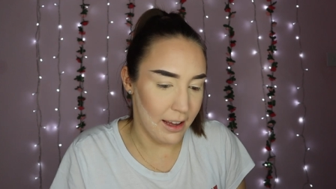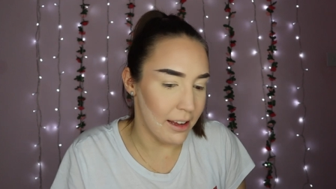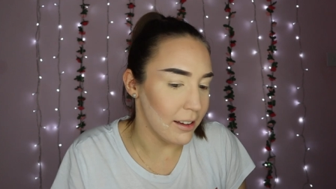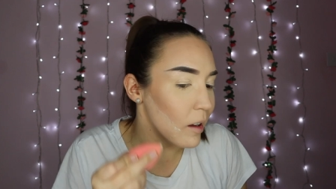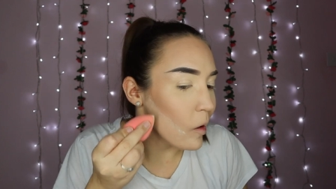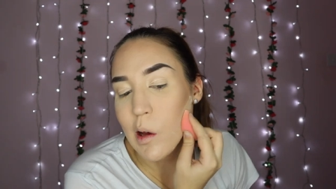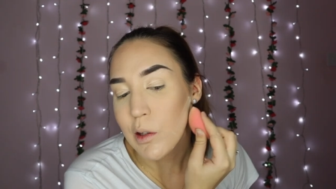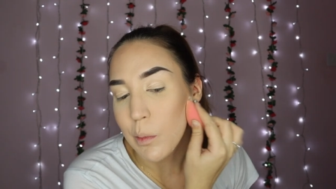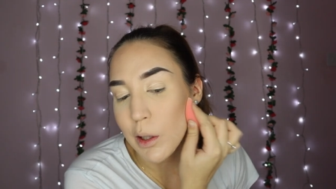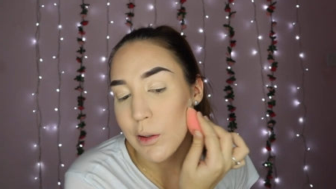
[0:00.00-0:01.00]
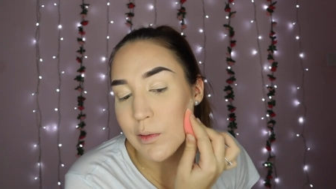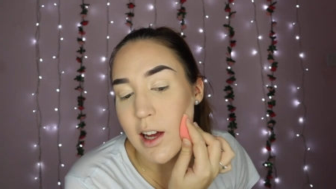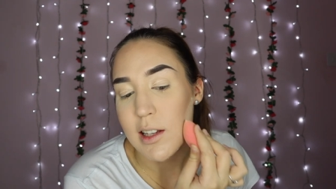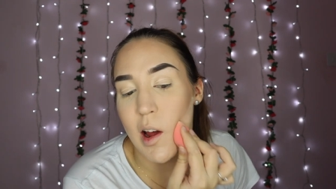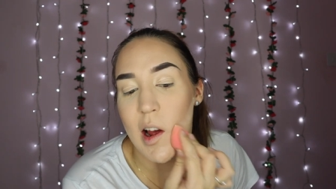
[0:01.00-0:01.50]
thing. So when I was
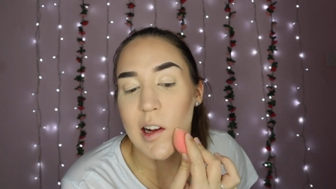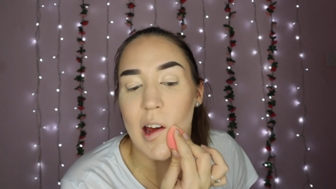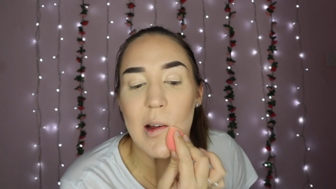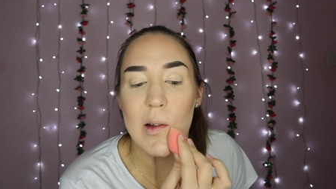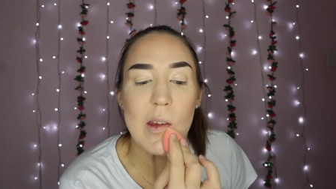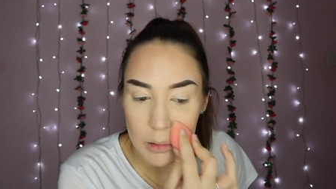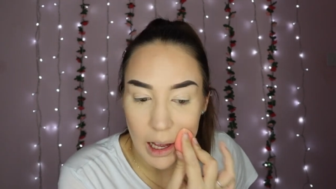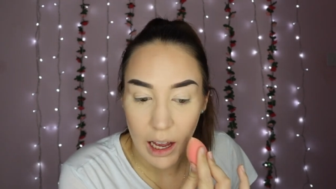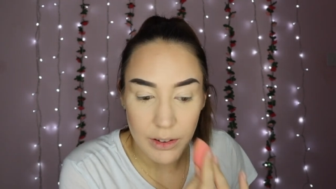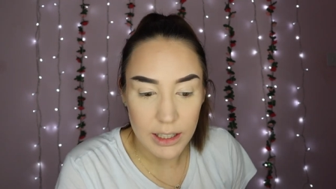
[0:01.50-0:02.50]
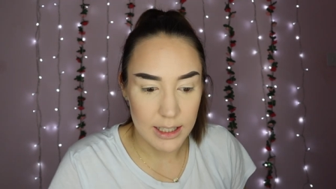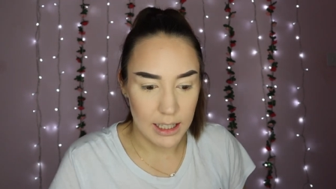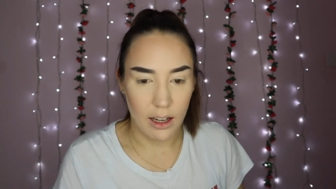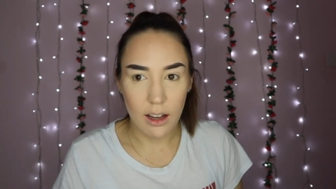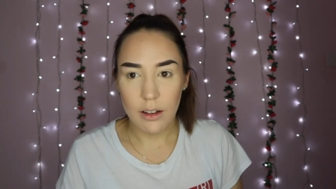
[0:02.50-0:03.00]
first diagnosed, having
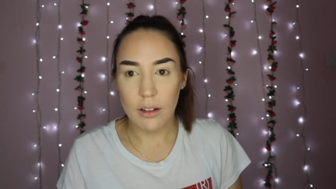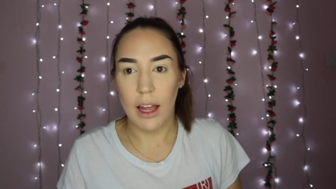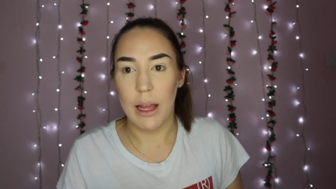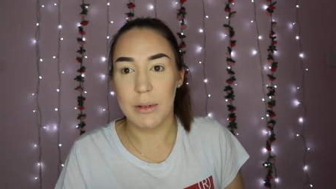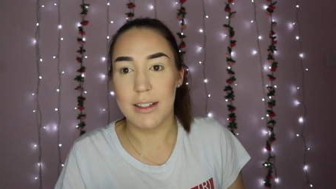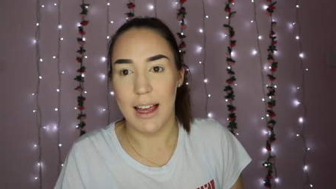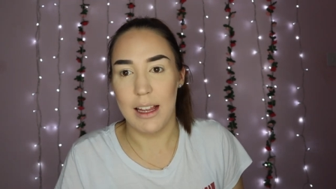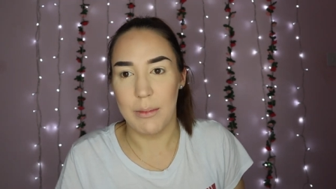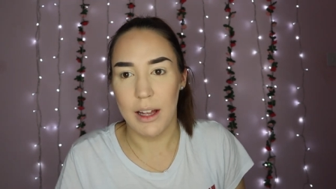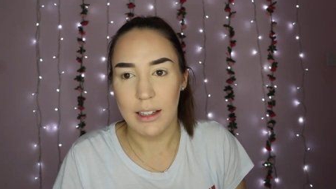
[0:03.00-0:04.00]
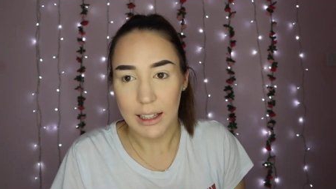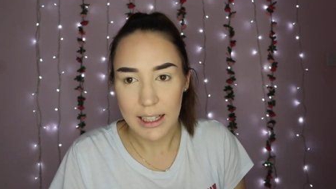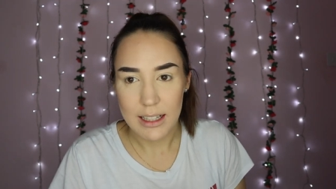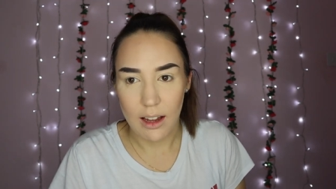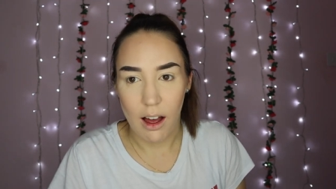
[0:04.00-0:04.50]
dinner, it would take me at
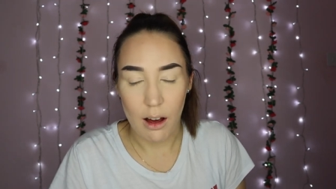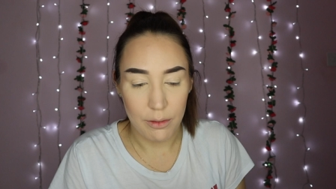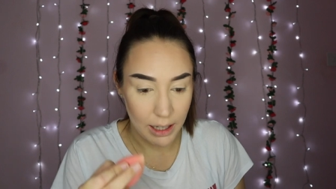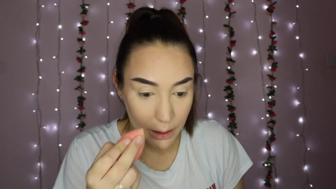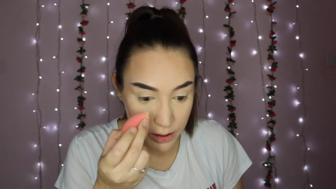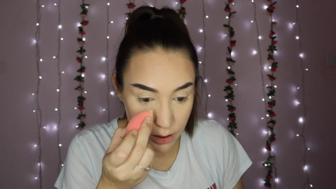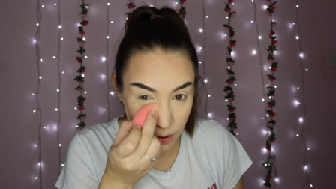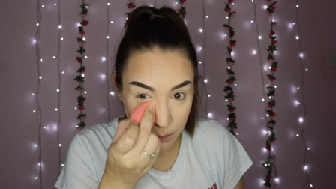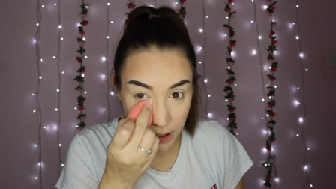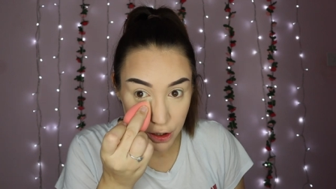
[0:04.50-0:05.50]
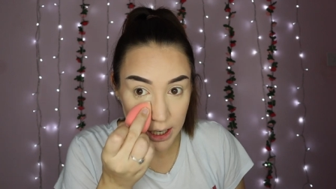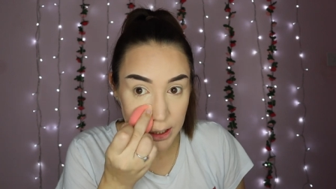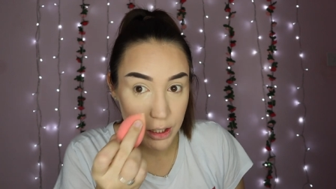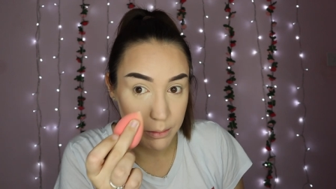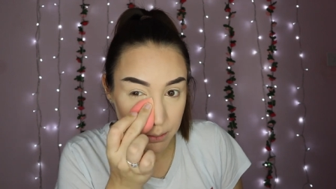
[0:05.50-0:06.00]
least half an hour to do my
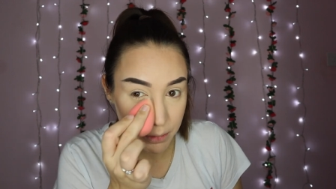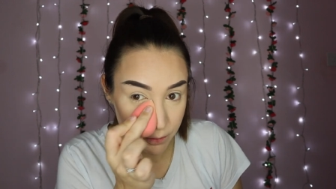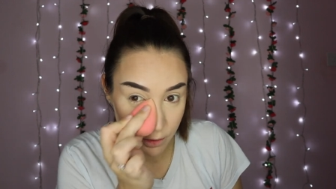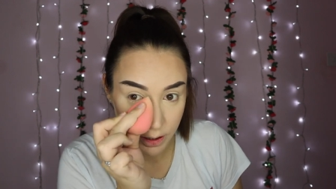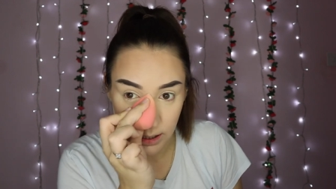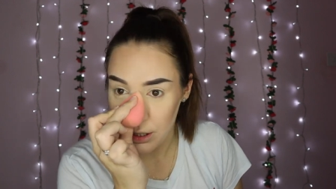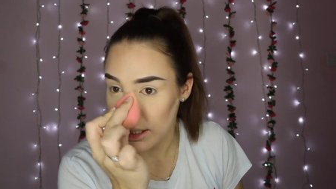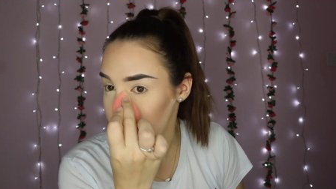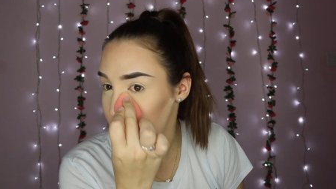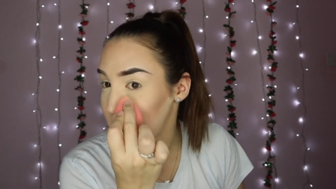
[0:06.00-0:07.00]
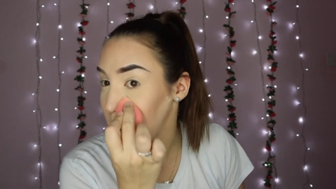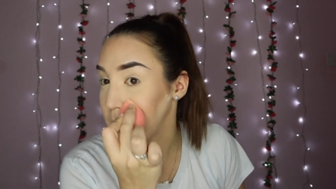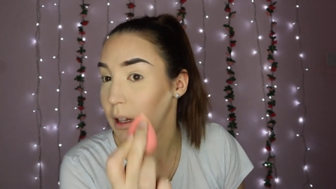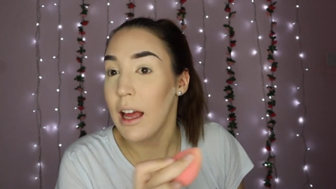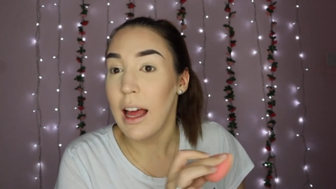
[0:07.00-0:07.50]
injection before I could actually sit
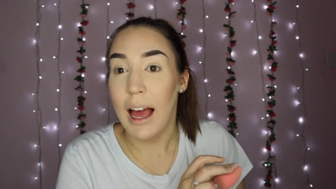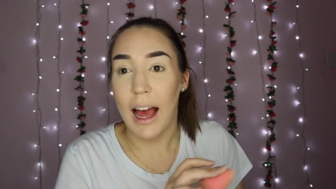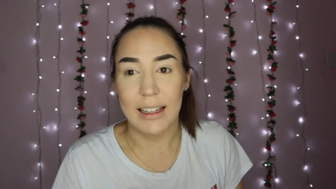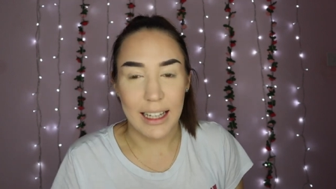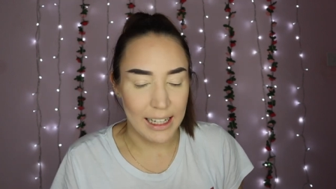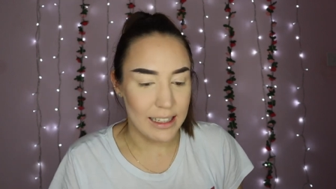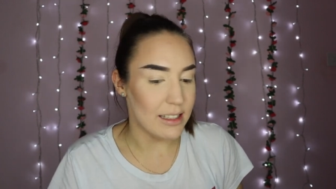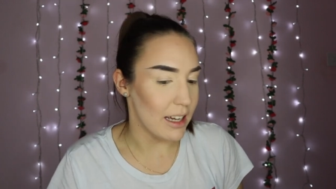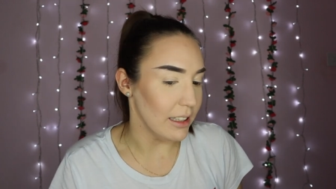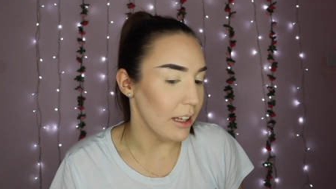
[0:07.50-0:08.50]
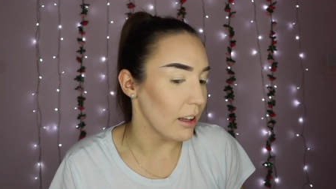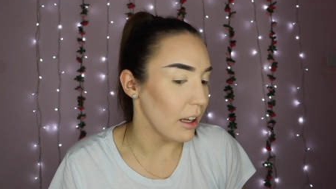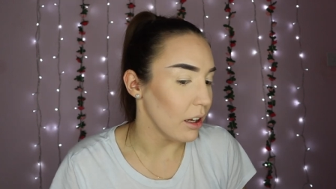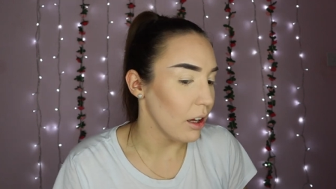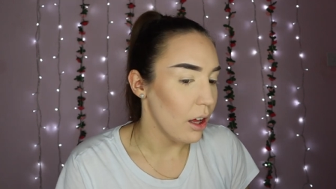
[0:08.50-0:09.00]
down and eat
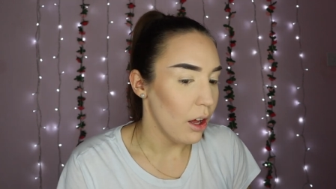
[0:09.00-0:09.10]
anything,